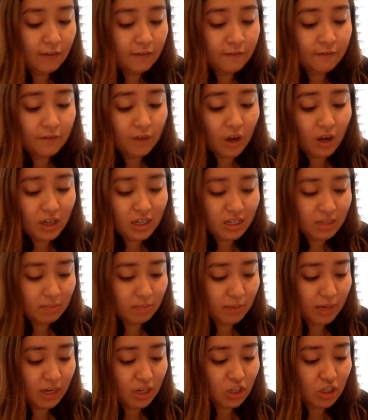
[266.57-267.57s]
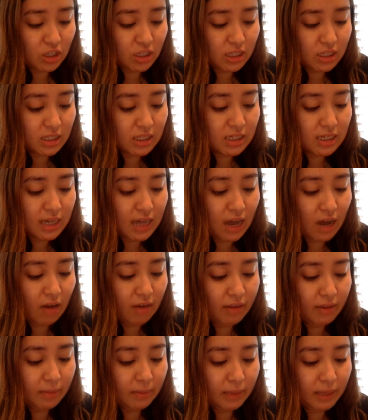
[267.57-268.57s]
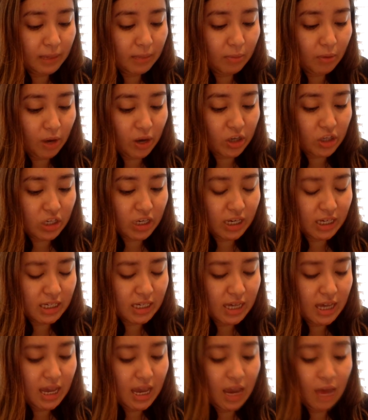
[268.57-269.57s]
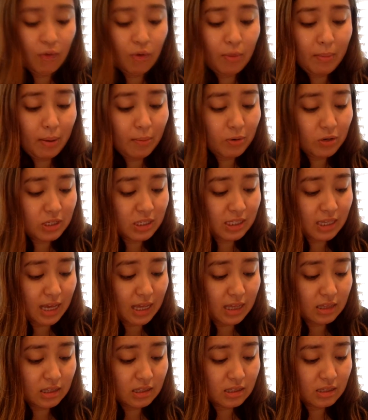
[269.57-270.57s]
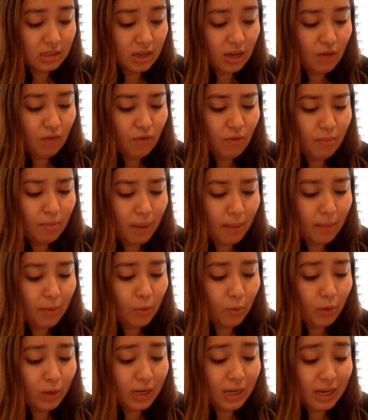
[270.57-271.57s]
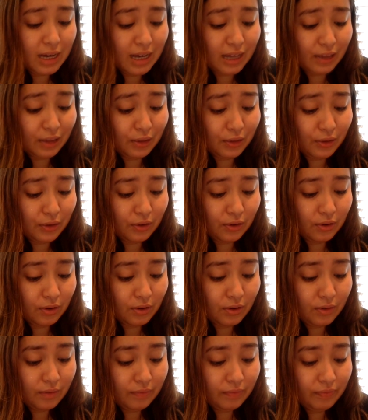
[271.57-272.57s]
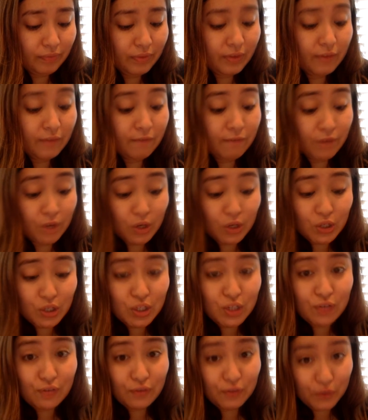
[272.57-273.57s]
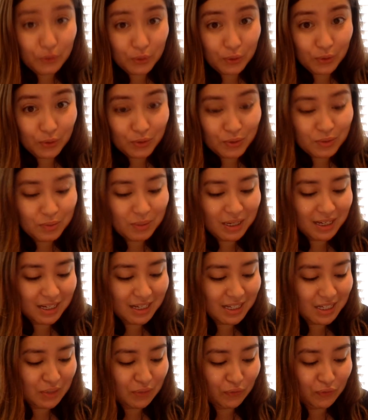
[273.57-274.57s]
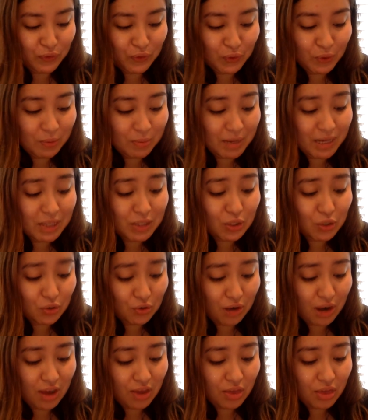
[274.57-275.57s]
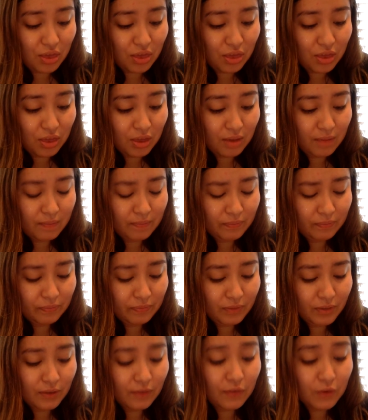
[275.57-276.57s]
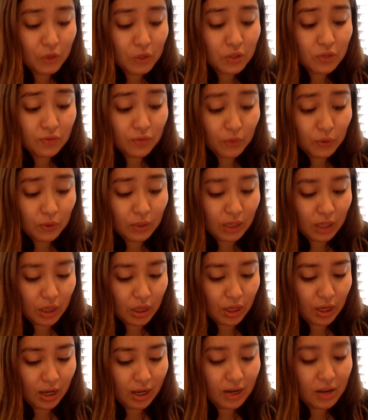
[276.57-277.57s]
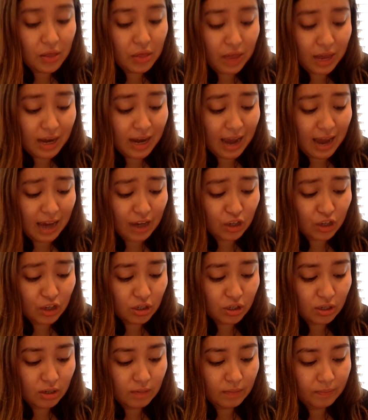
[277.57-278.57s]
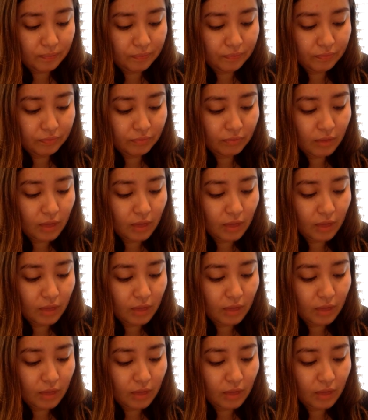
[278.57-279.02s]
He fought impatience to get on the plane project and remembered sense, remember what he had learned. First, food, because food made strength. First food, he thought, then action.